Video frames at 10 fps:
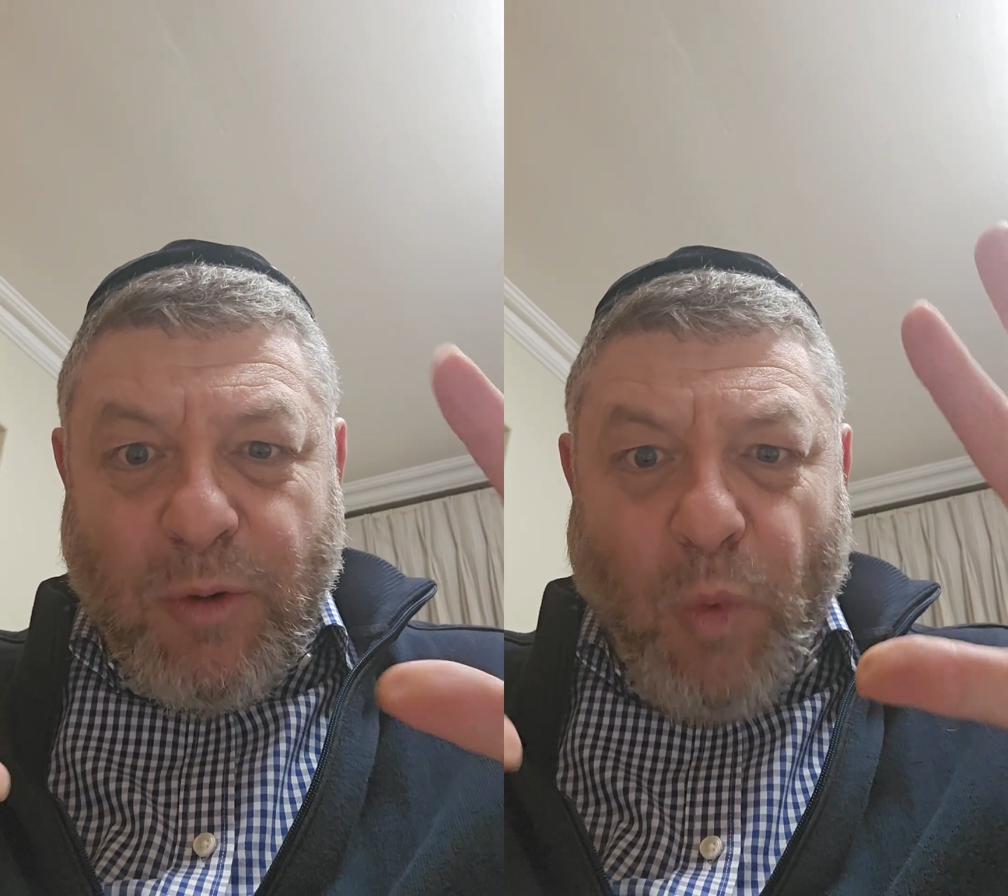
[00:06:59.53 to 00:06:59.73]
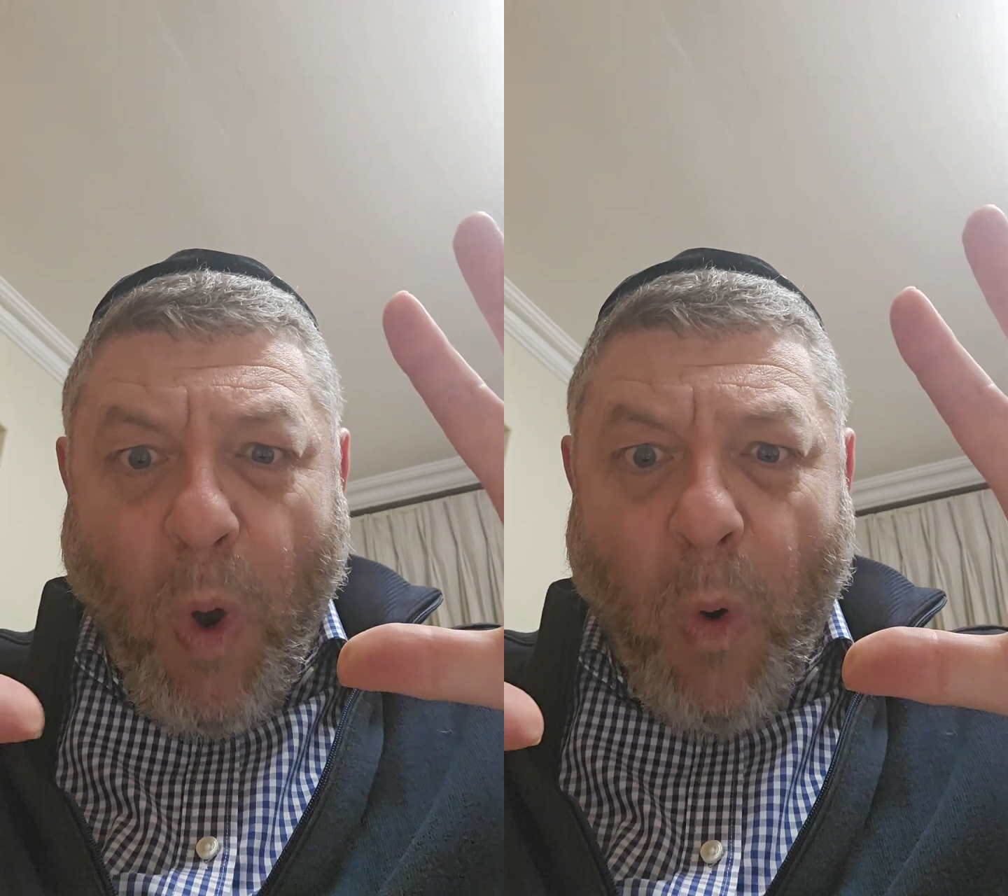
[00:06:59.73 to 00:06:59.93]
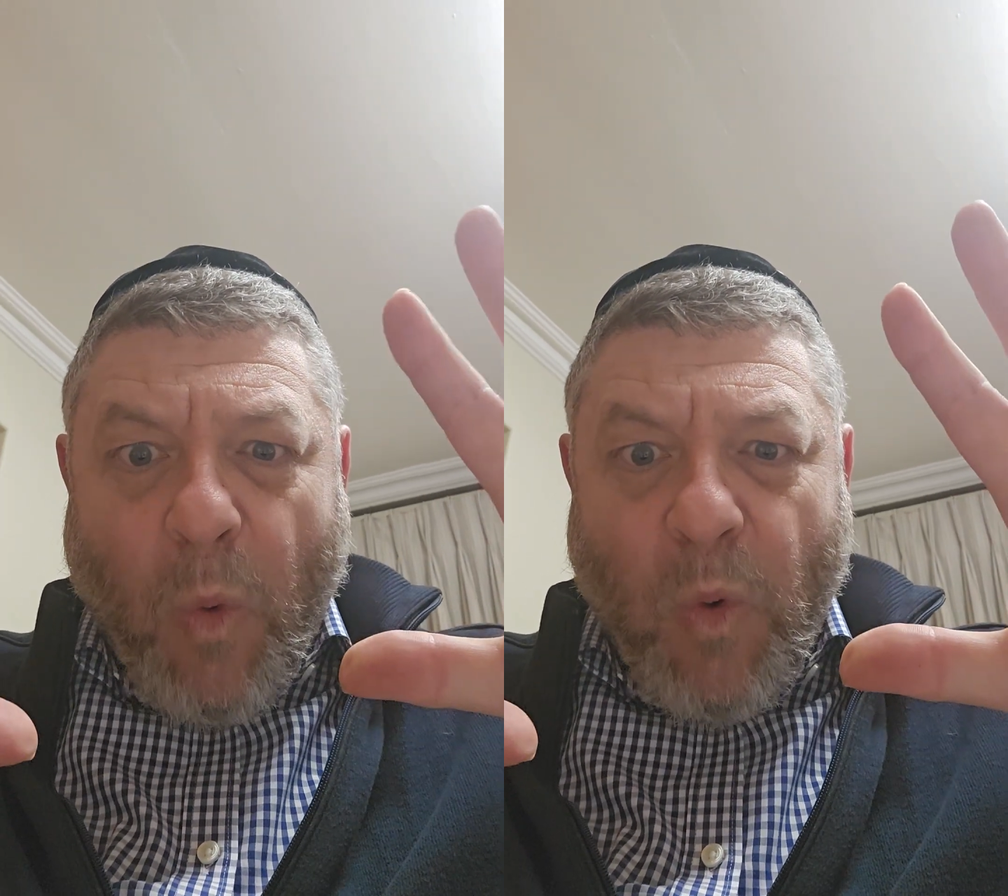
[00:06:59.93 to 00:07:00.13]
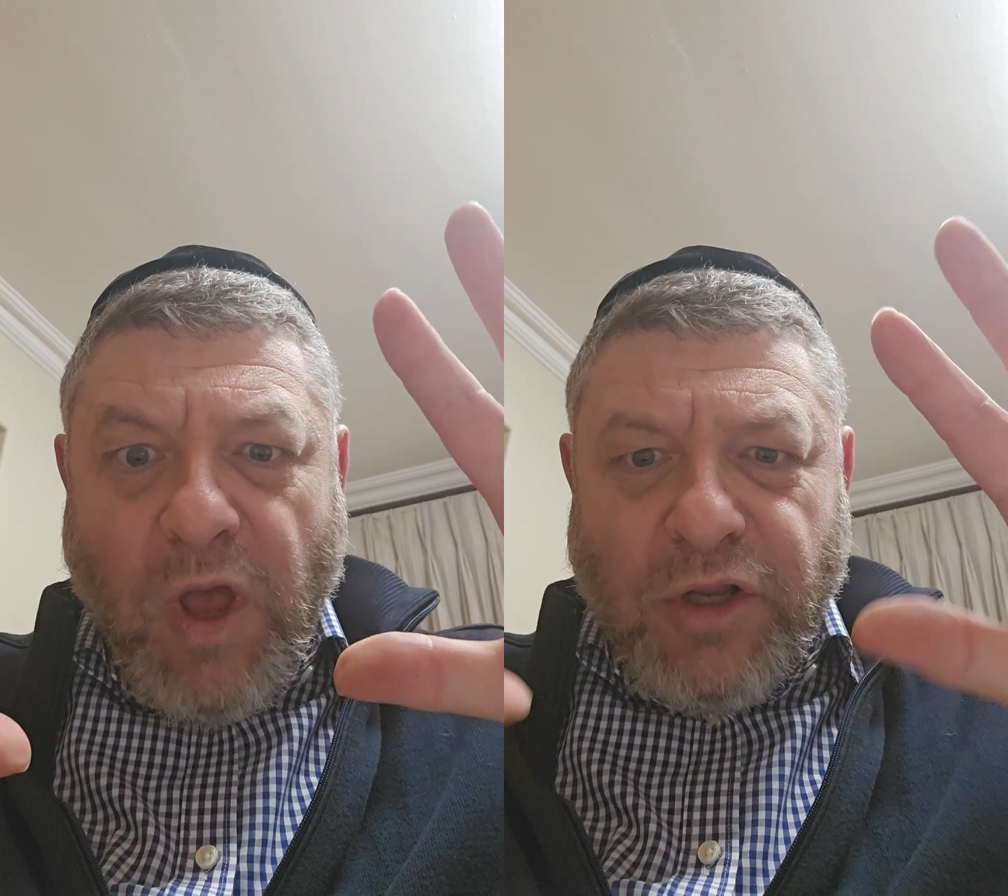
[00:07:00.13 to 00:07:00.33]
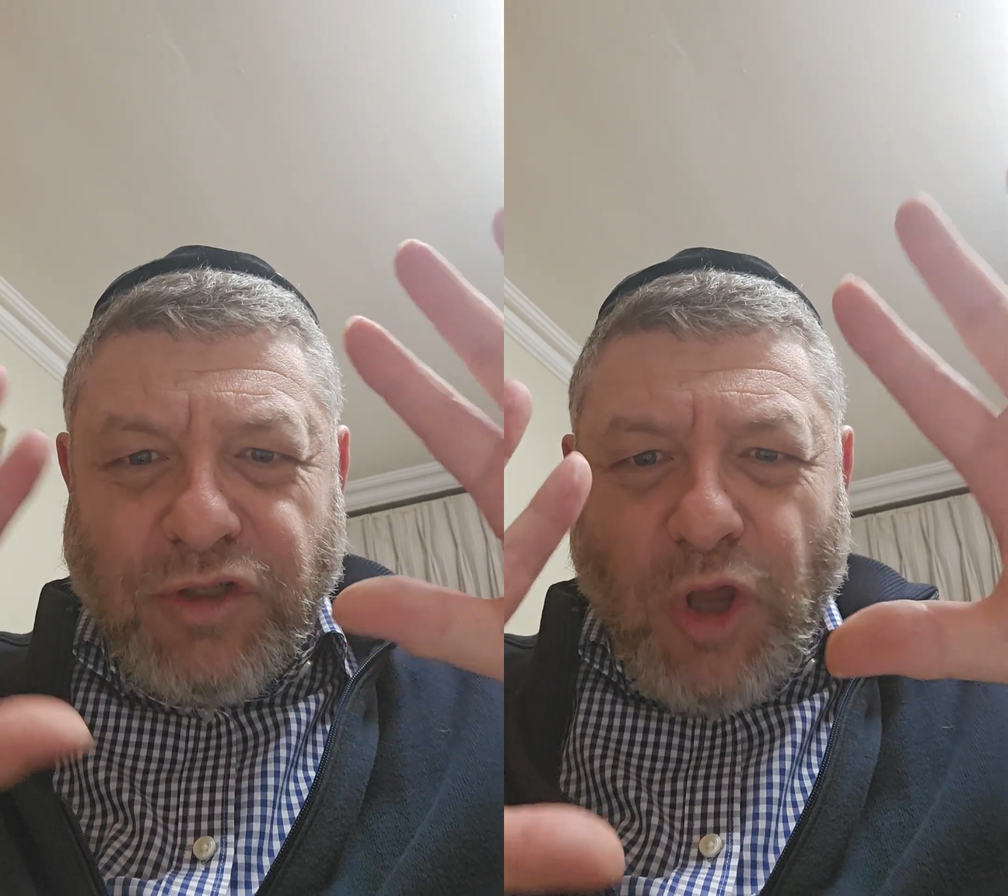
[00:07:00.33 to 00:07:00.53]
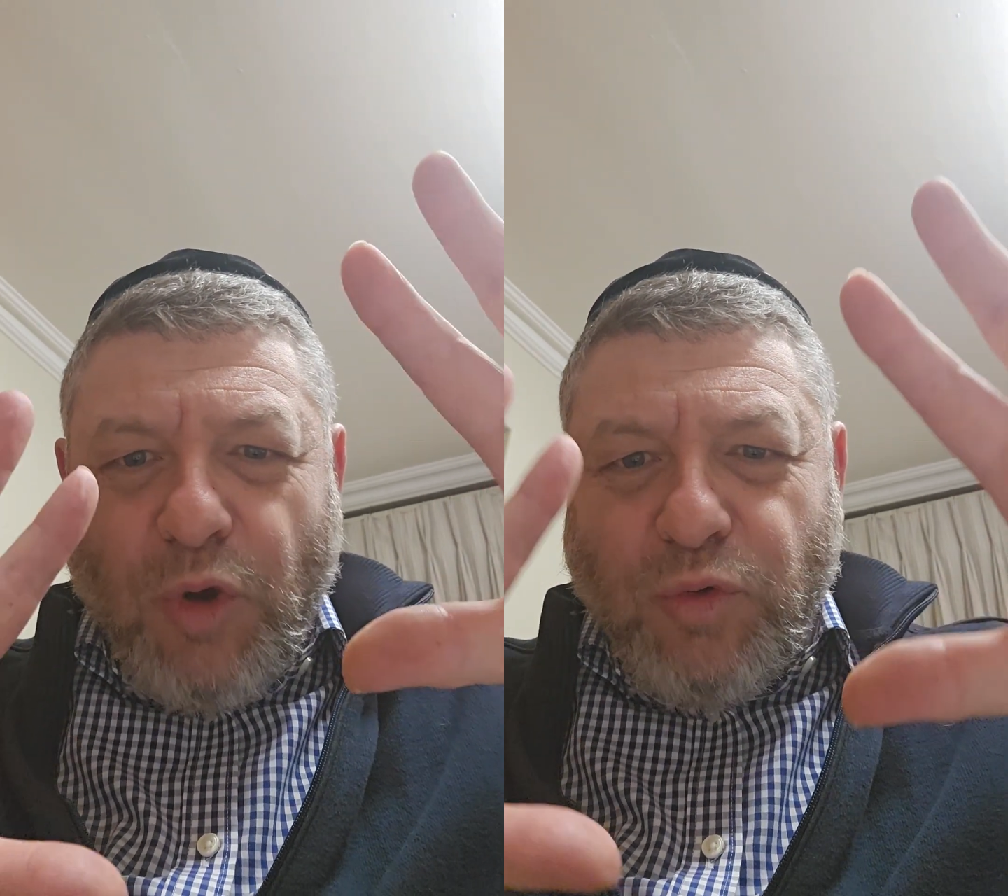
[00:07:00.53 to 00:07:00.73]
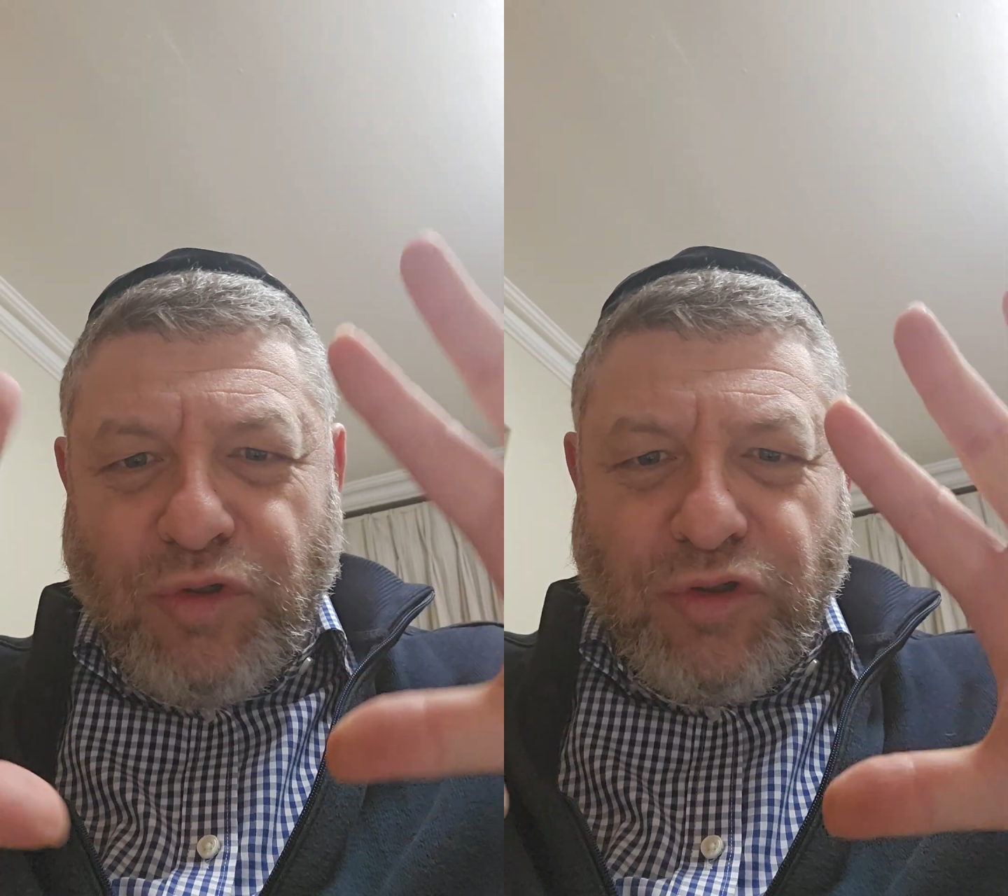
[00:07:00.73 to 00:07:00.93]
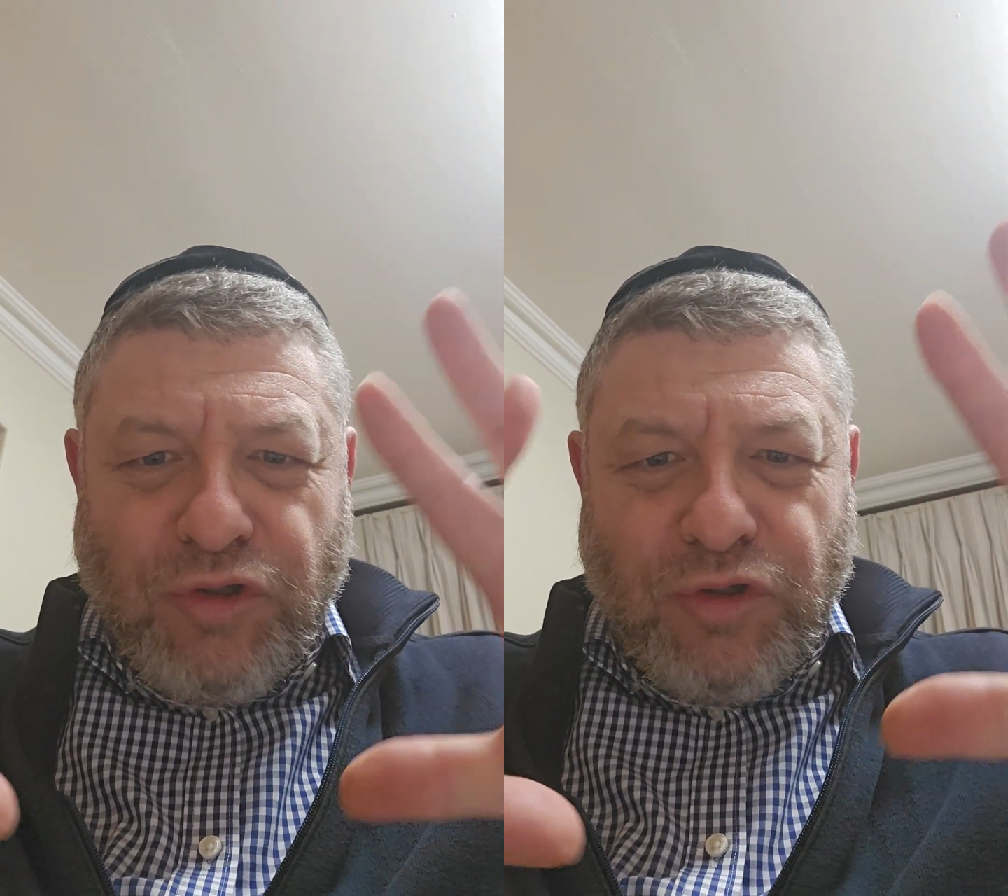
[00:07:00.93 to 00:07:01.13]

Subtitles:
whoa, don't